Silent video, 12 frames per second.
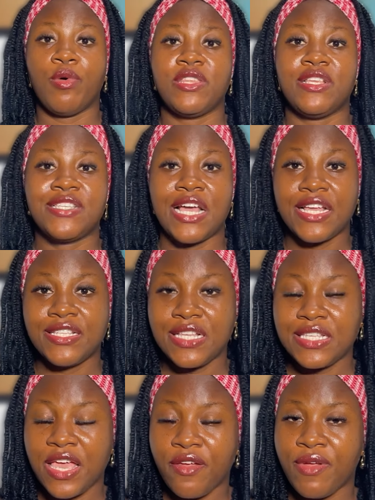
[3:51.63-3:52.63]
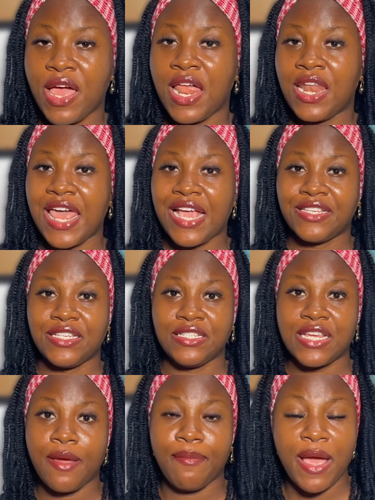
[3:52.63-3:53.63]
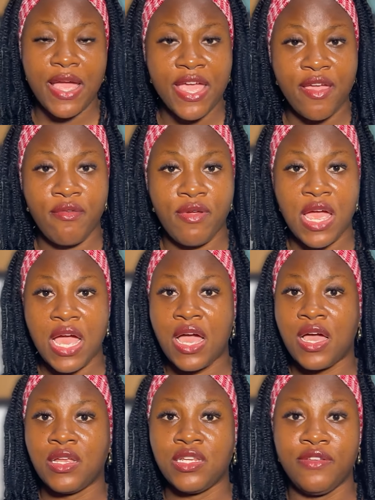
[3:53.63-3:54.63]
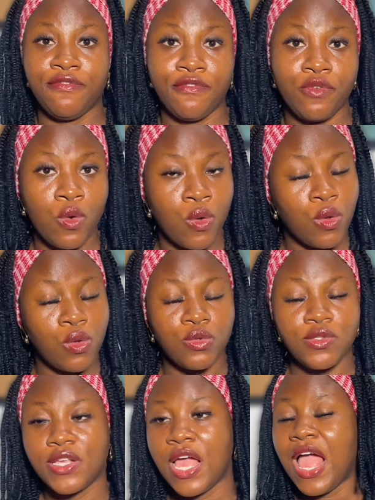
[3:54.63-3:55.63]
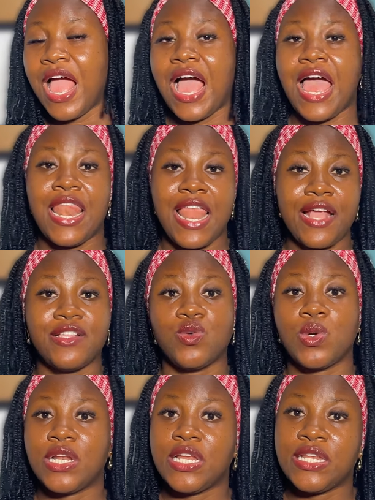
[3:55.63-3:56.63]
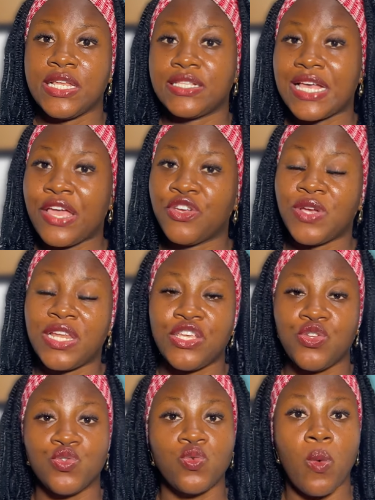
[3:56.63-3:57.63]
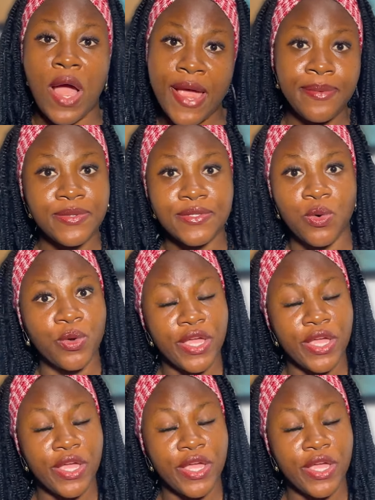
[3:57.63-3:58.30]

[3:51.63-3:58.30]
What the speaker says: But the targeted area, like the diaper area, the folds, I like to clean it. I usually use wipes.